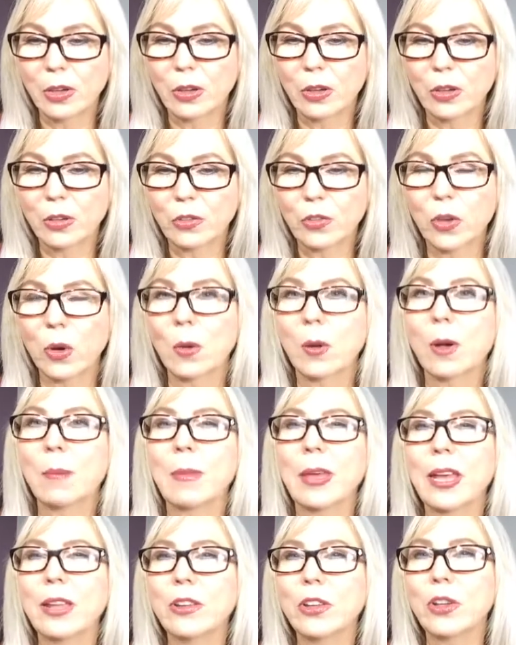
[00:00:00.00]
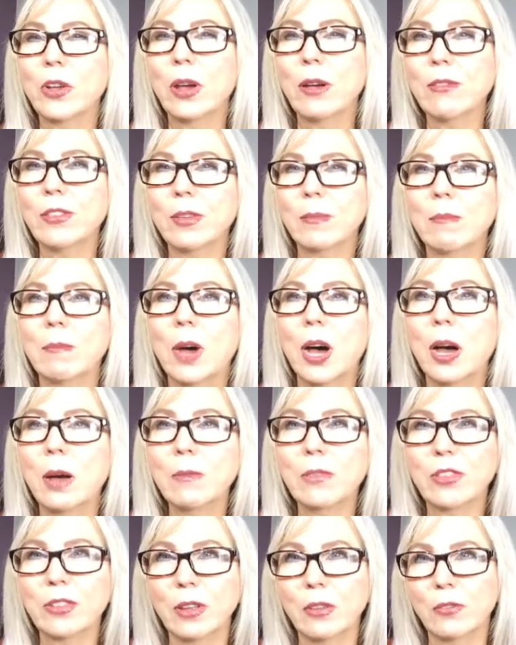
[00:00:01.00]
So Amanda, you have some
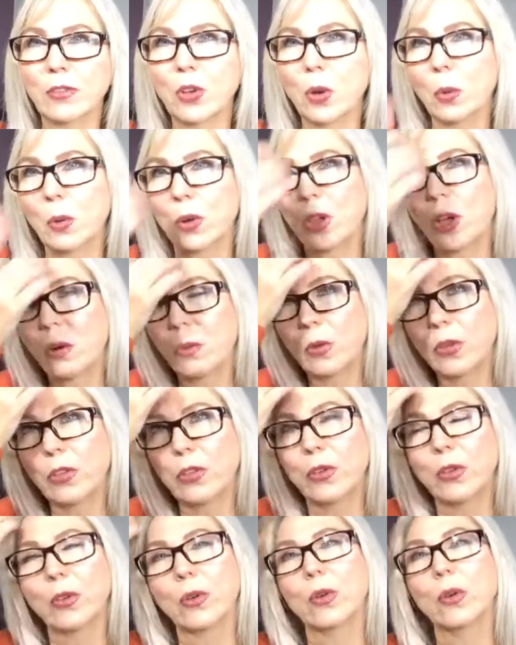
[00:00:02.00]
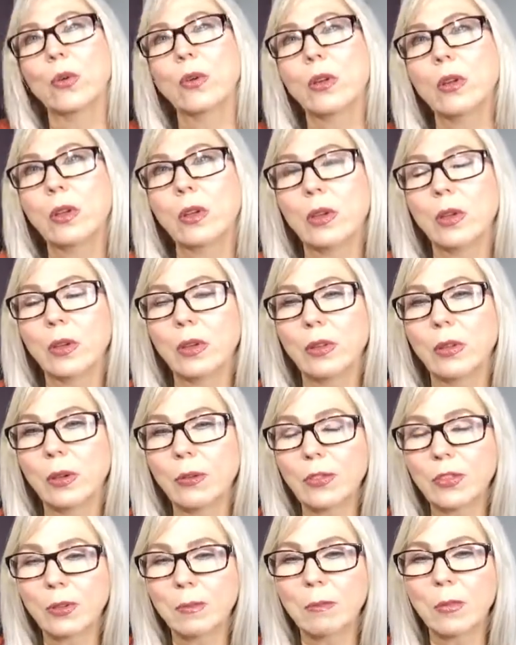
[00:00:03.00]
mom stuff going on with you. You
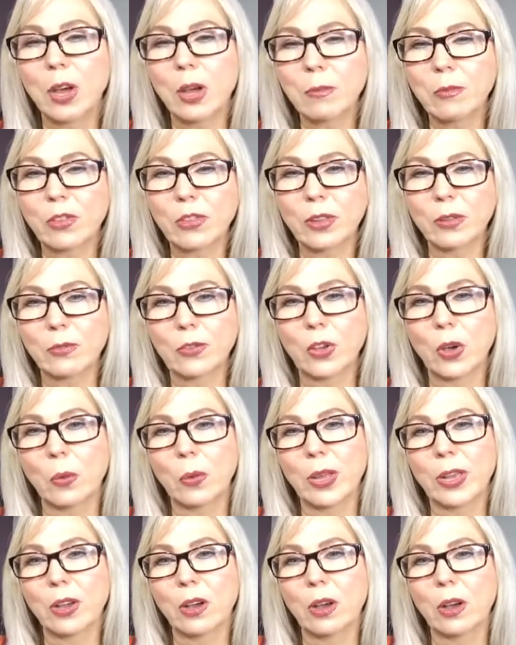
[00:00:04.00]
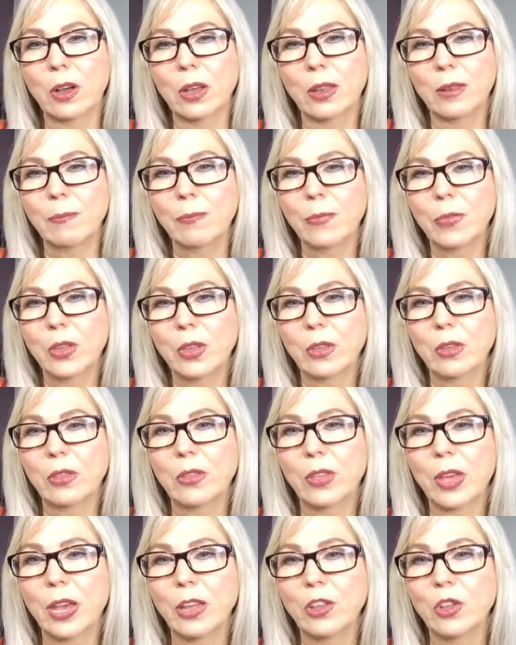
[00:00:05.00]
have some mom stuff going on
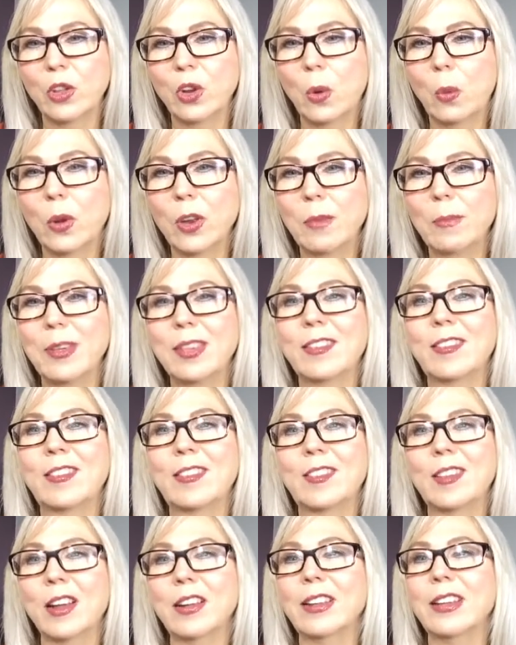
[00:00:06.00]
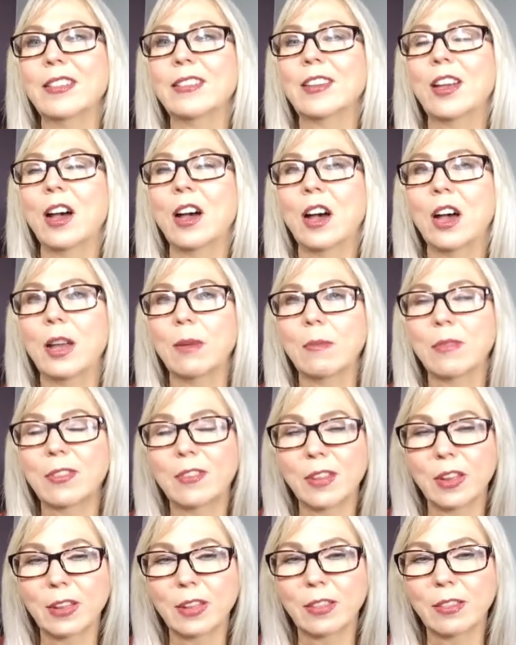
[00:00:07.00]
that you don't want to be stuck in time,
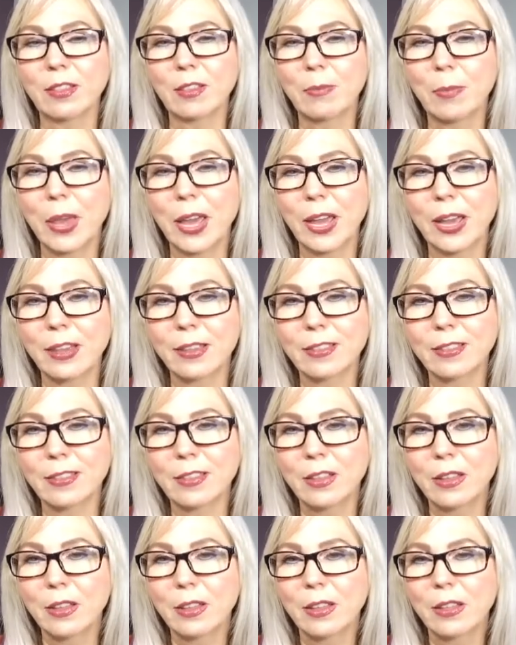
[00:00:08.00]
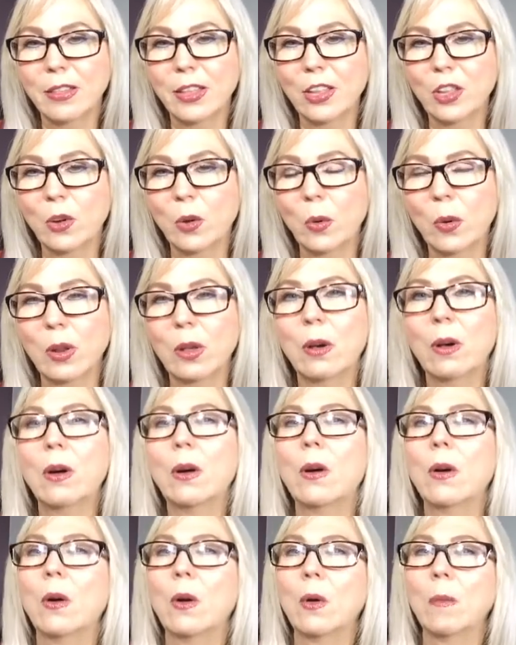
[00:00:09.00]
stuck in space. That you don't want,
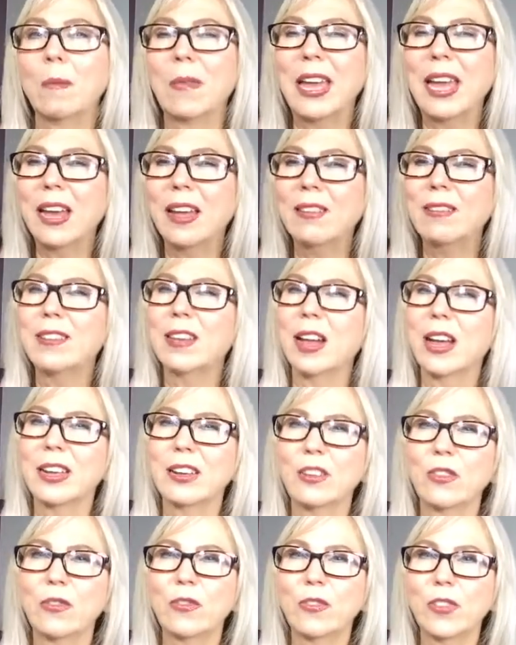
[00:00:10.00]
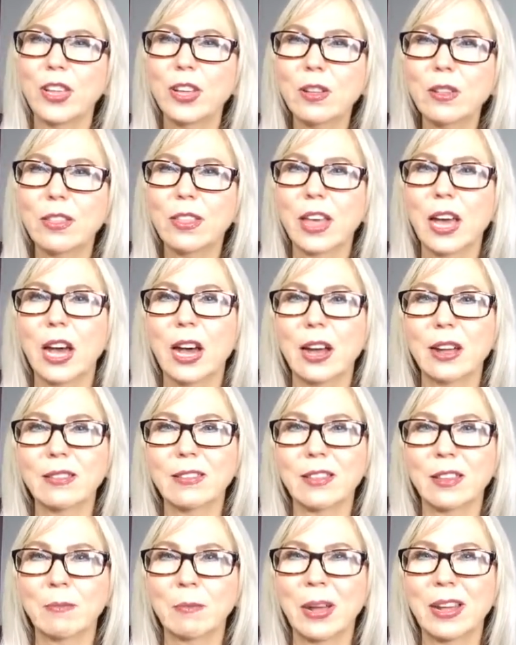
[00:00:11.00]
oh, Amanda, I could feel
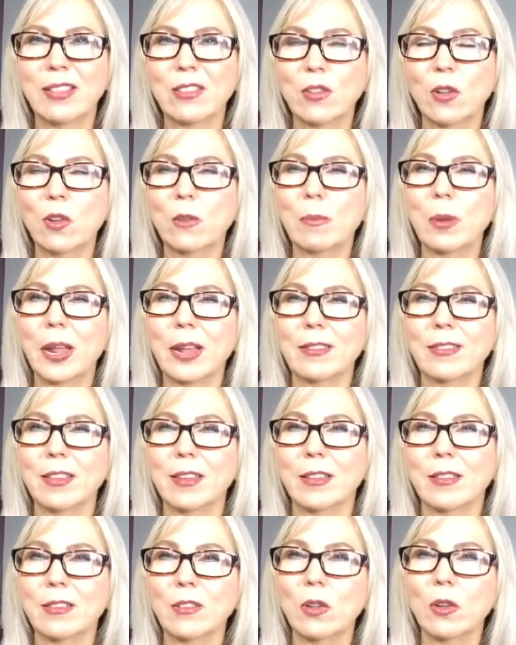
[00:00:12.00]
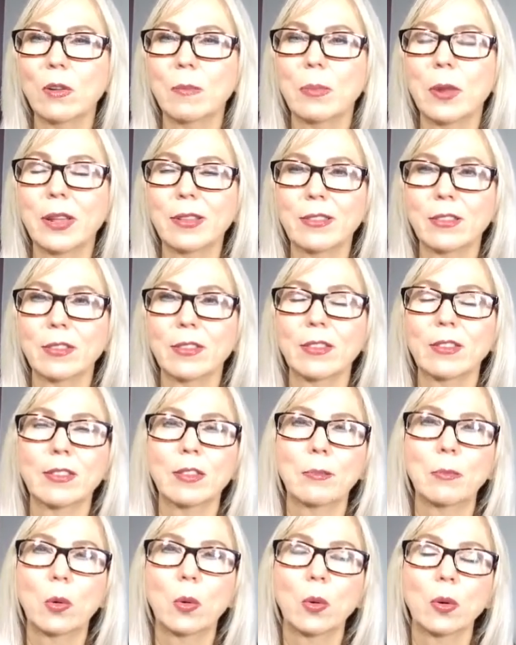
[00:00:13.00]
that in my solar plexus. Solar plexus is
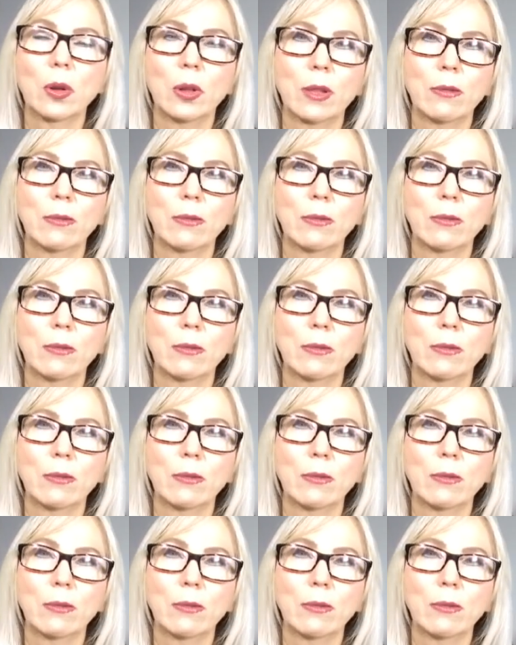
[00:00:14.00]
the portal of